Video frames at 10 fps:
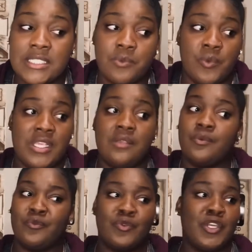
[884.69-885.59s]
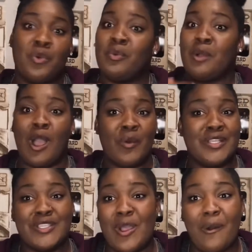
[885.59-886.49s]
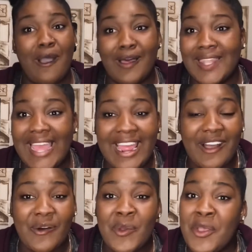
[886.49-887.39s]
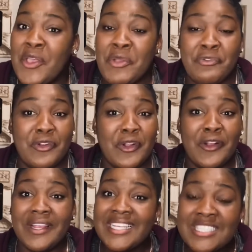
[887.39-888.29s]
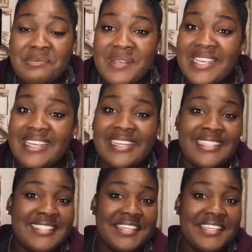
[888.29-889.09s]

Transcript: We would always go all out for Christmas.